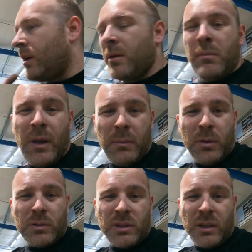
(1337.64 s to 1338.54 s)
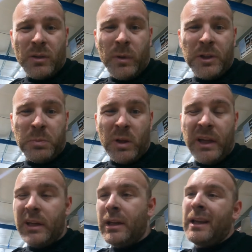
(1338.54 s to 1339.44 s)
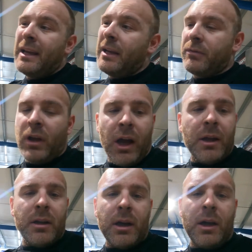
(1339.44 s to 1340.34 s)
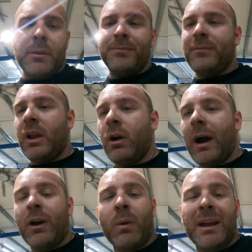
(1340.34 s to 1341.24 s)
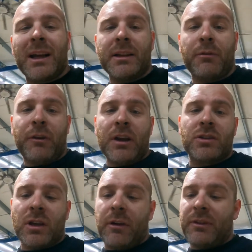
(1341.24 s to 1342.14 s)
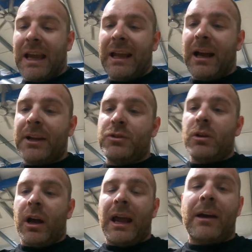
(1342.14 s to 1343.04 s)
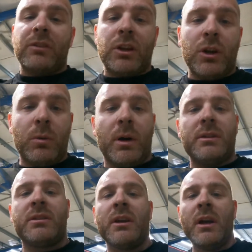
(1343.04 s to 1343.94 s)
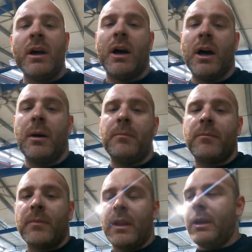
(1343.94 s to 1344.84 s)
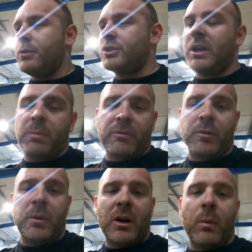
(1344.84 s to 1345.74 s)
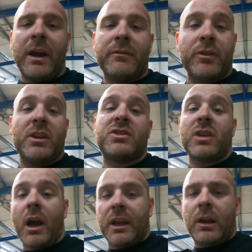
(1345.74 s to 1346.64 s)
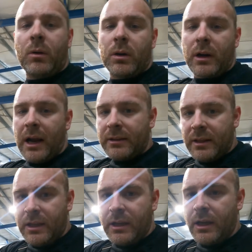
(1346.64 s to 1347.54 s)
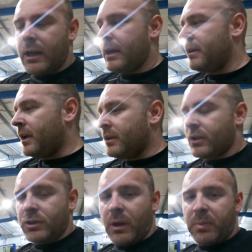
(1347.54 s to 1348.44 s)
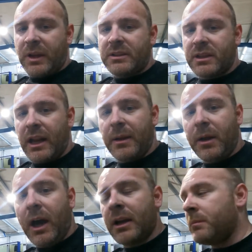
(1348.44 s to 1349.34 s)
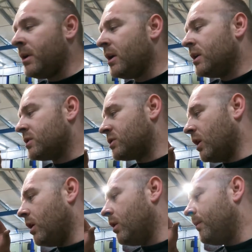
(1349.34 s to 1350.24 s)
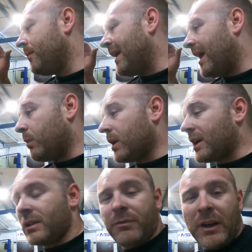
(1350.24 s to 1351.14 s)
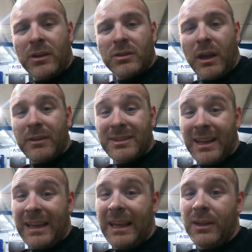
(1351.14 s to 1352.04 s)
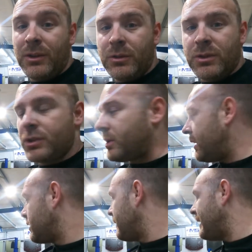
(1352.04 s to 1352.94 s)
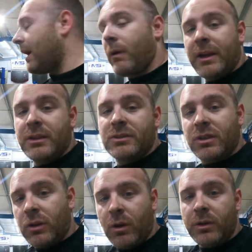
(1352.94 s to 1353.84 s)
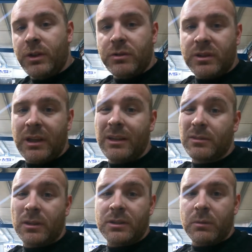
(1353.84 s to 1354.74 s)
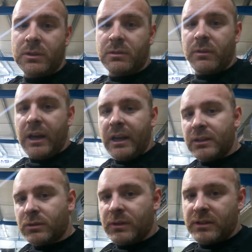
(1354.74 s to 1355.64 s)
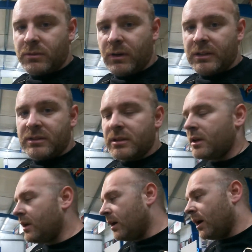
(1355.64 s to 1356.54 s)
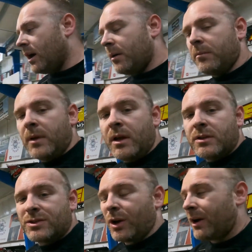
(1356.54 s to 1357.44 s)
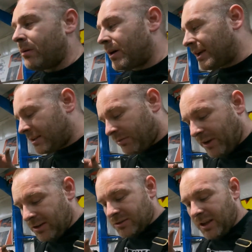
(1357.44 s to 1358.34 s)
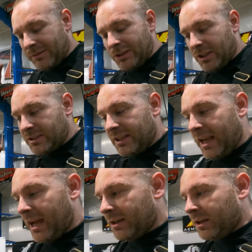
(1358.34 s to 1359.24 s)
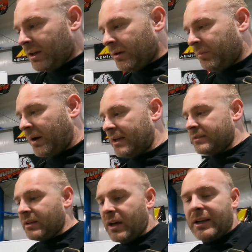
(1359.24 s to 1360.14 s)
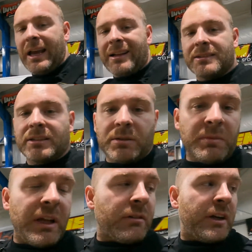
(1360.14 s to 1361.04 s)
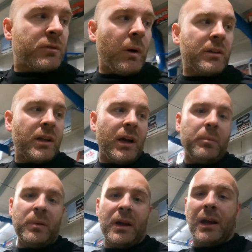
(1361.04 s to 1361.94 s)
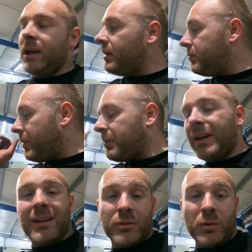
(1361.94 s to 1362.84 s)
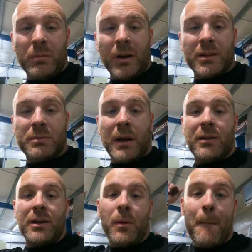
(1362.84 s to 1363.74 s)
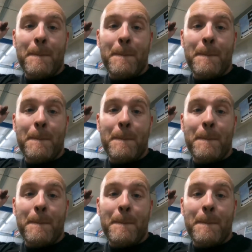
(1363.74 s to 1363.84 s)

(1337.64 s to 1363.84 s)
maybe we'll start the winch plate. If not, you know, I don't want to cut the fenders off yet. I do not have the new ones. It was cheaper for me to wait for the stocking order at the truck place that I got them. So I don't want to cut the fenders off, because then I can't use the trailer. Right now I could still go and use it as long as it wasn't raining, so it doesn't rust. So I don't want to cut the fenders off just yet. But yeah, let's get some D-rings welded up and maybe get a toolbox mounted.